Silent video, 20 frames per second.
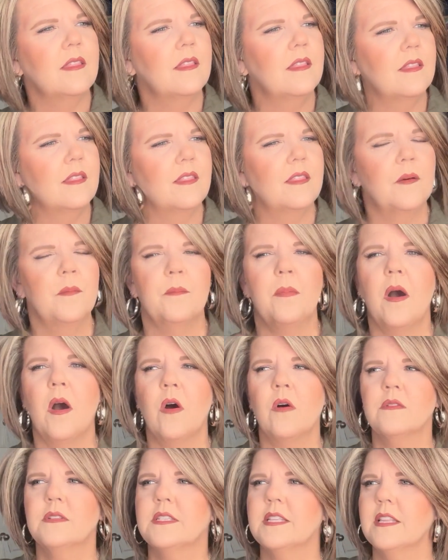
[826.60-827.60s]
the
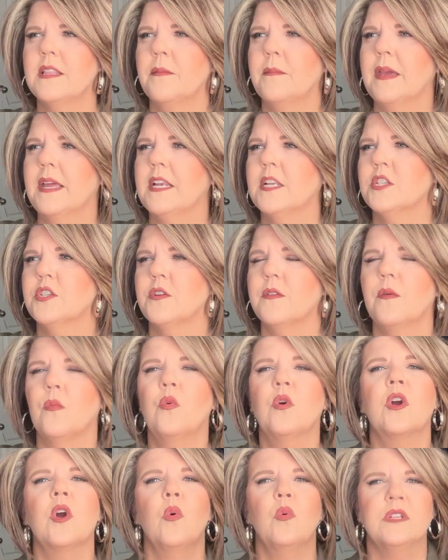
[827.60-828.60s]
boss and the manager.
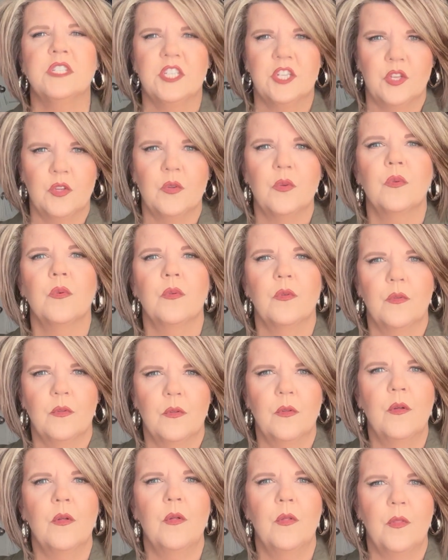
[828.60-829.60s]
We're going to
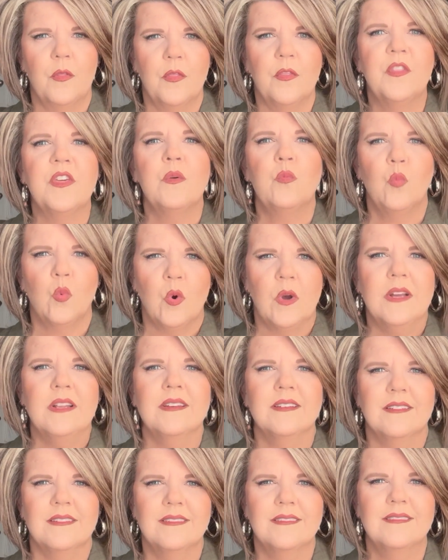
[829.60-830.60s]
the
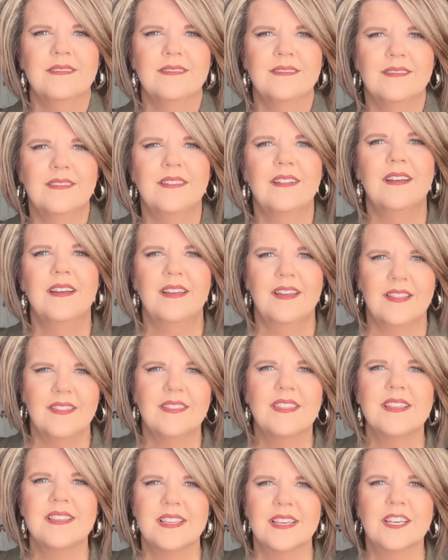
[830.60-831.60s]
one
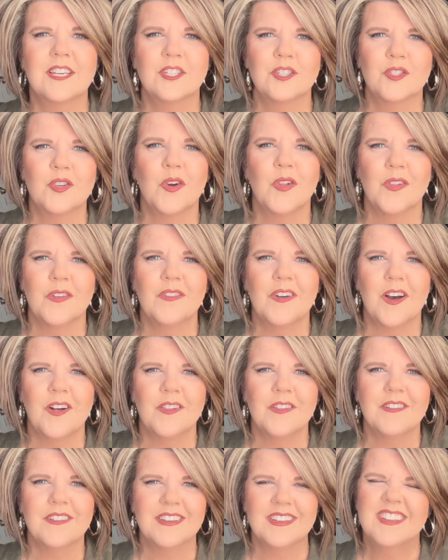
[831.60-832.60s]
that's in control of all
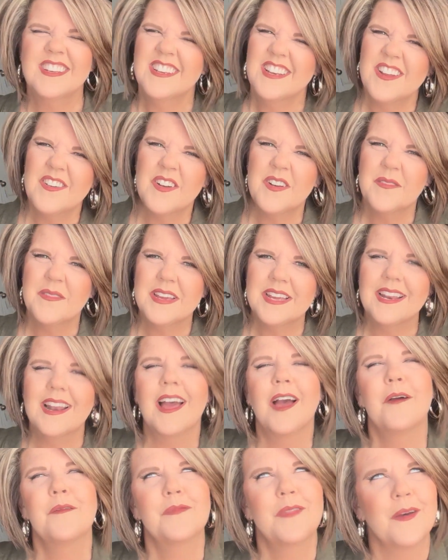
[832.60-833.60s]
of it. You know what I mean?
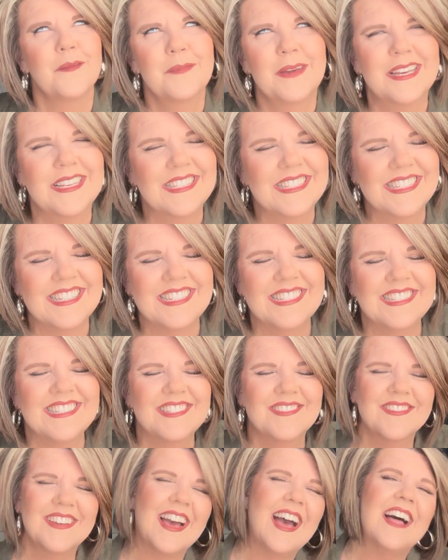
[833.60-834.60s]
I hope that makes sense.
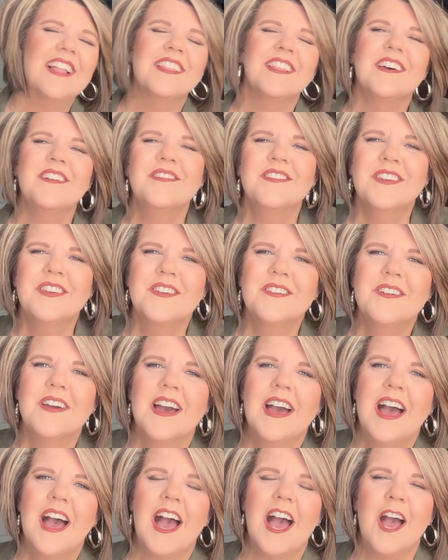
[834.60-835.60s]
But I love you.
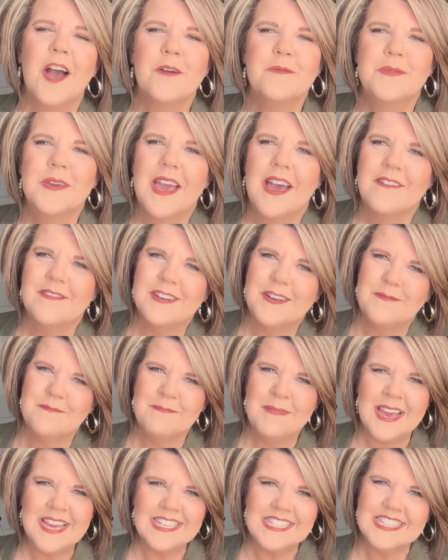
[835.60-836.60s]
I hope you have an
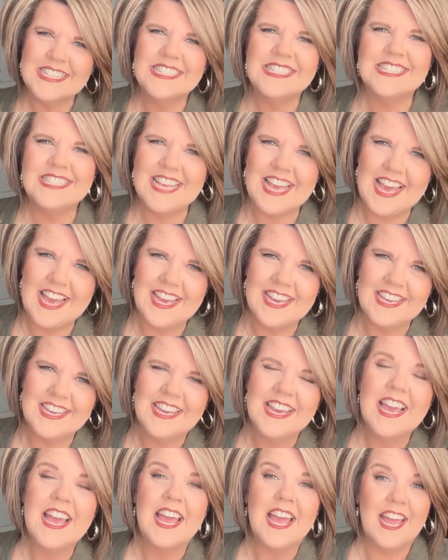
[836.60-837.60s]
amazing day,
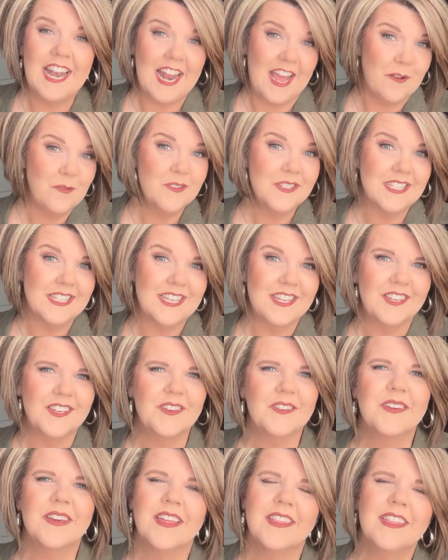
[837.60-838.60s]
and I will see
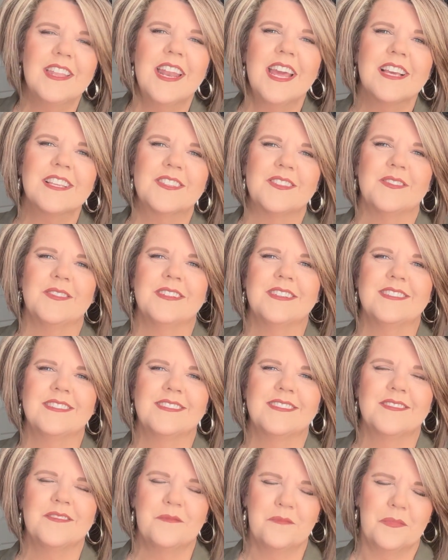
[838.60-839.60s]
you in the next one.
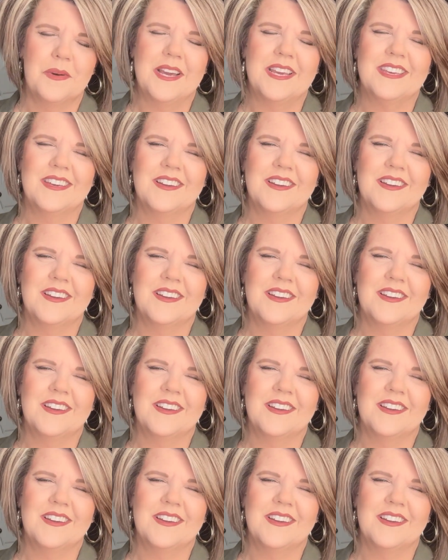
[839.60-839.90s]
Bye,